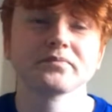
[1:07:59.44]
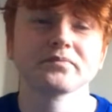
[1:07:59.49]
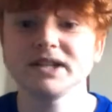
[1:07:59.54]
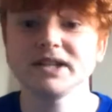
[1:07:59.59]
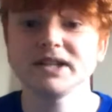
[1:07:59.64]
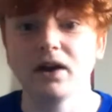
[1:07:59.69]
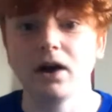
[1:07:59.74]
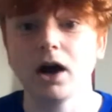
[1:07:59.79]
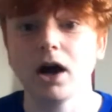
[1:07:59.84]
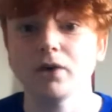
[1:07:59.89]

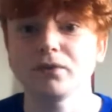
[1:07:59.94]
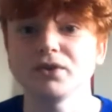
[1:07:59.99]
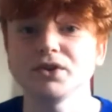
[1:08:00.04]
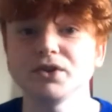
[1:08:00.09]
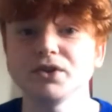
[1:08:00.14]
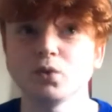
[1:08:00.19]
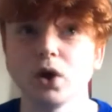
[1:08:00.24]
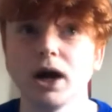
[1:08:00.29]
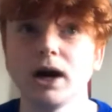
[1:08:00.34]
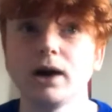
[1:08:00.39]
towards the end of
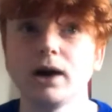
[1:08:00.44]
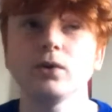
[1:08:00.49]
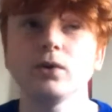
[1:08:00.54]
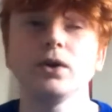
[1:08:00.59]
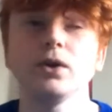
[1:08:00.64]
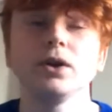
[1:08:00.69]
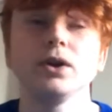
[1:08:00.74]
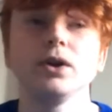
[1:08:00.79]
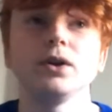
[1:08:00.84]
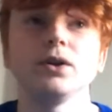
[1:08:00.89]
the half as
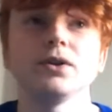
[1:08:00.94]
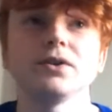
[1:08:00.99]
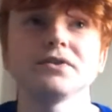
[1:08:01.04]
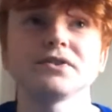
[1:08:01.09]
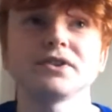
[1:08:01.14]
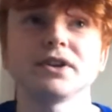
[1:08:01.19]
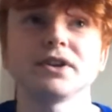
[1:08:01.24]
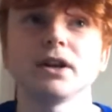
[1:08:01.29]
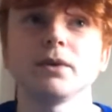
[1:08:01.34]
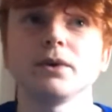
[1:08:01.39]
well.
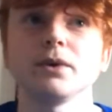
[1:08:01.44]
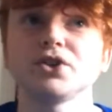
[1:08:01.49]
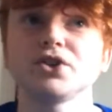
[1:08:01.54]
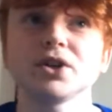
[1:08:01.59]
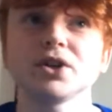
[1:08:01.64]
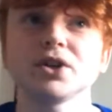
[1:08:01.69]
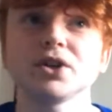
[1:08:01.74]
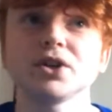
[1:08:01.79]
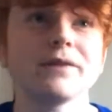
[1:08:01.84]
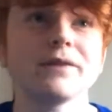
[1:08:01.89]
So, you
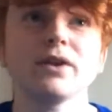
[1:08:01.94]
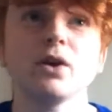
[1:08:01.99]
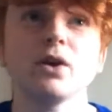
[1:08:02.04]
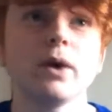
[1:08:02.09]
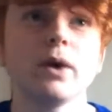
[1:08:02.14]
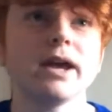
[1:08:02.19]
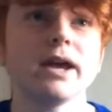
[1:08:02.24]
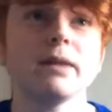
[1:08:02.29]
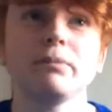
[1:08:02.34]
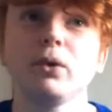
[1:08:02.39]
know, we're just
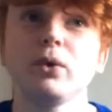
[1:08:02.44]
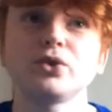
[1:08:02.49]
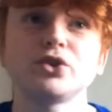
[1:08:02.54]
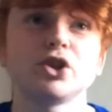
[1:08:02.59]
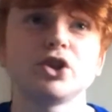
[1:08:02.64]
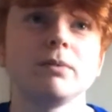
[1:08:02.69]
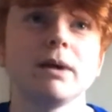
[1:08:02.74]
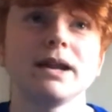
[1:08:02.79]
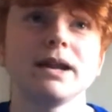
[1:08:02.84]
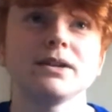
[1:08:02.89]
giving away the
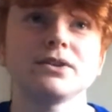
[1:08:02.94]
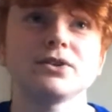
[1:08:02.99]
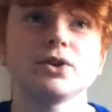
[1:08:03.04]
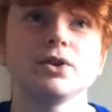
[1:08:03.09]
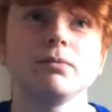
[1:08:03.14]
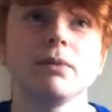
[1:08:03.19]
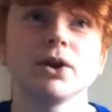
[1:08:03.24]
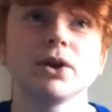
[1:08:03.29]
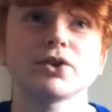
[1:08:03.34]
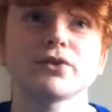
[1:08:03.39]
ball too
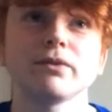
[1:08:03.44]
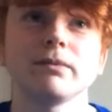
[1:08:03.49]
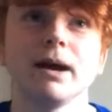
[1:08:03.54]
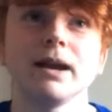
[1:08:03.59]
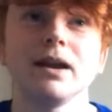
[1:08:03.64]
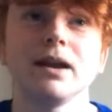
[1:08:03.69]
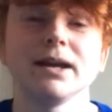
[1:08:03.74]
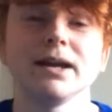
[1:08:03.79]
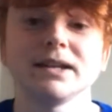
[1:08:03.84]
much for my